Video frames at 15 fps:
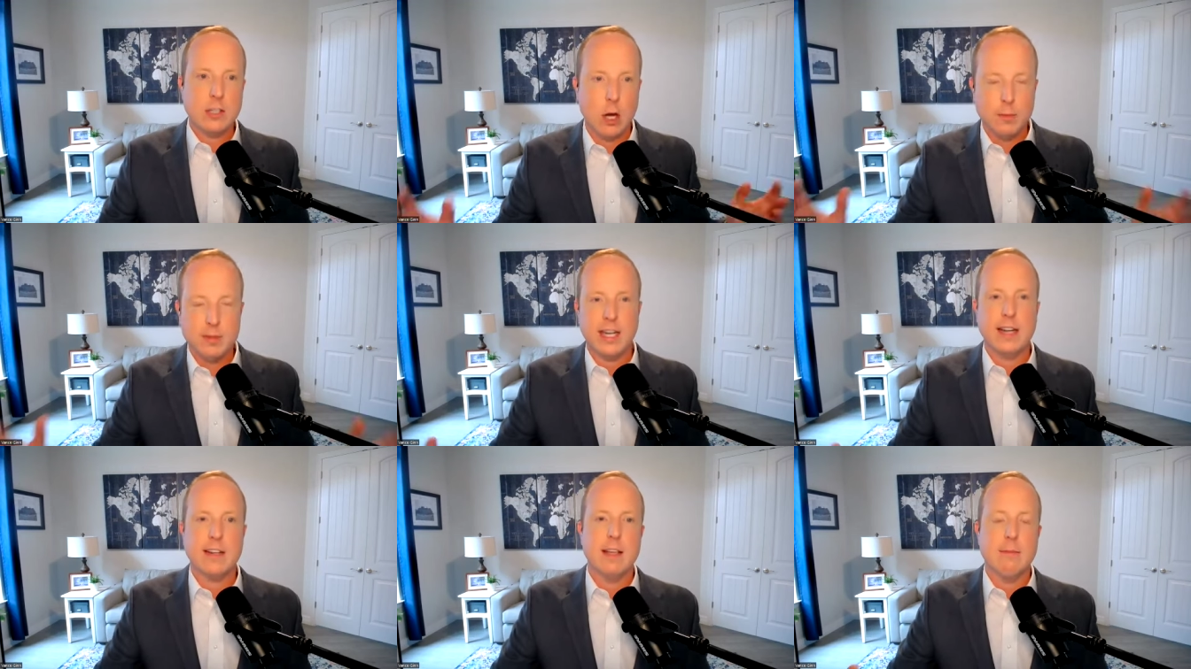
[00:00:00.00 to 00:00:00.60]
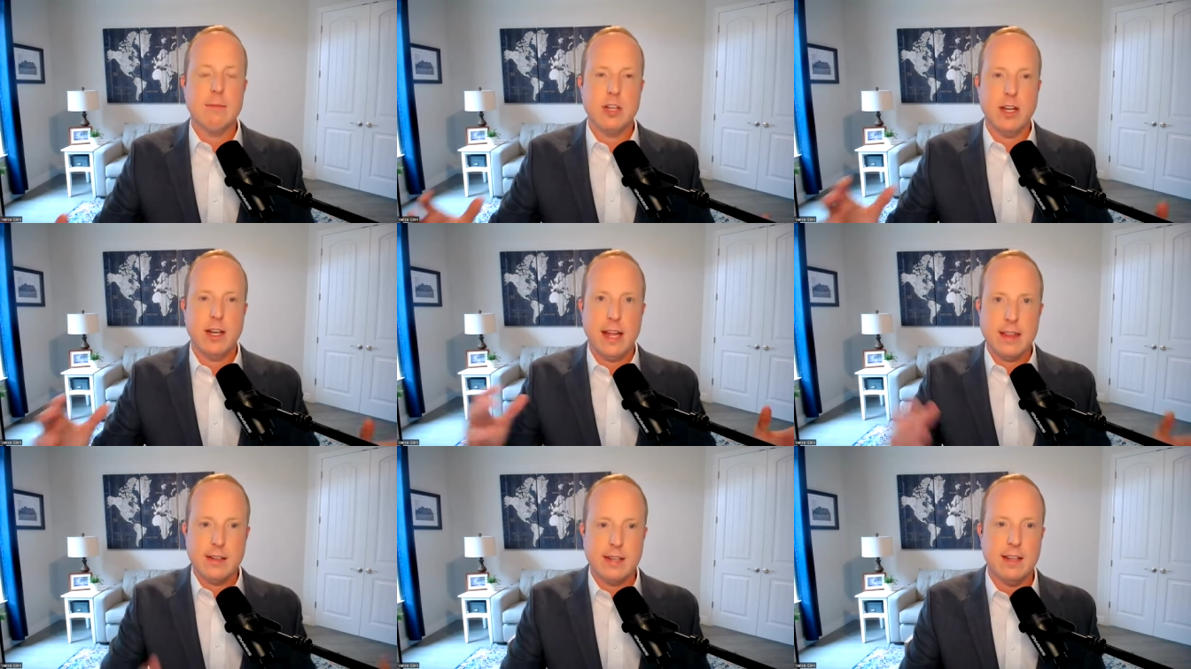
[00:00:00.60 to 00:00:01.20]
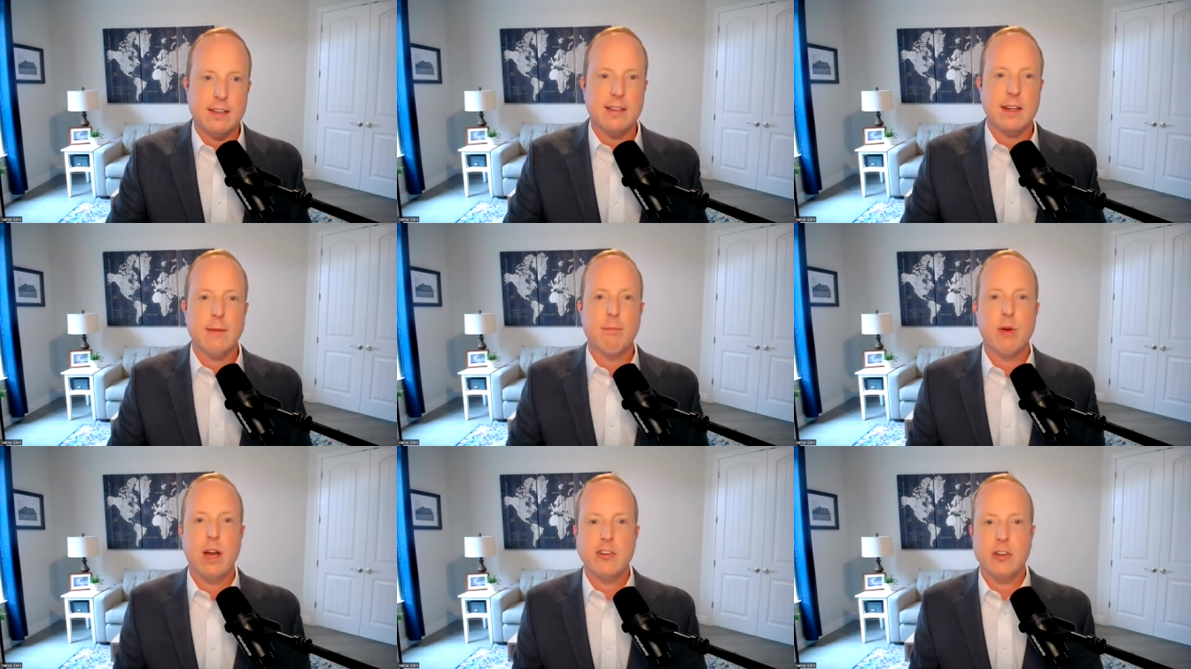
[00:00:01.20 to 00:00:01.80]
the homestead exemption and the ten cent
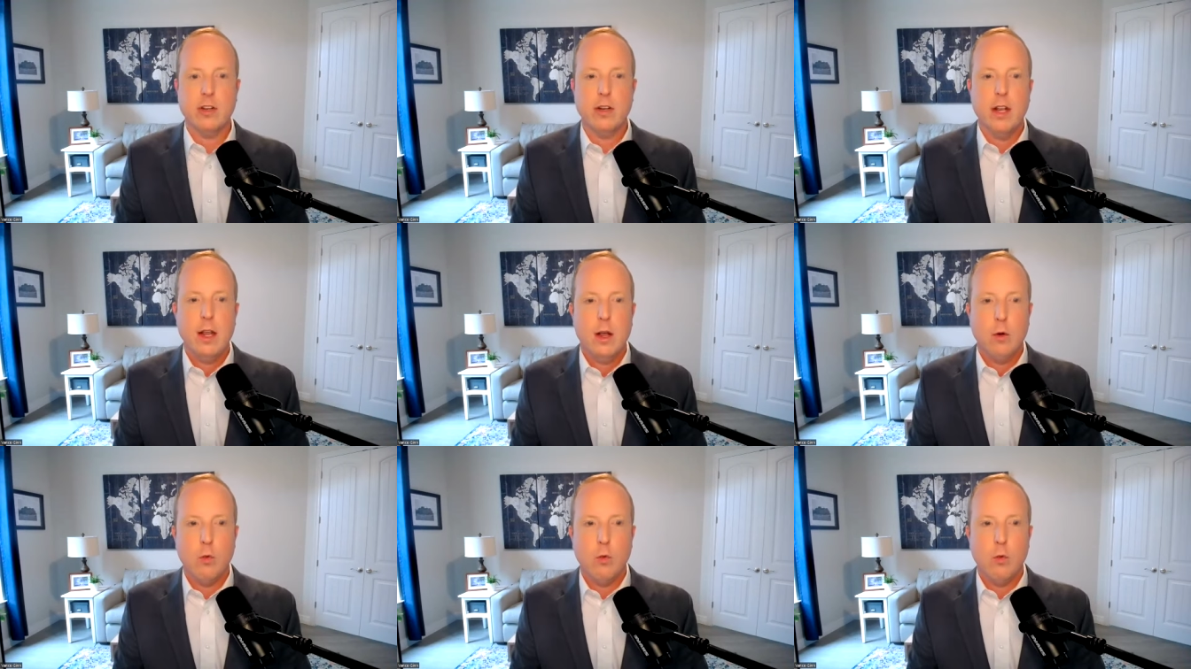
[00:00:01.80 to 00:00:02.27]
compression,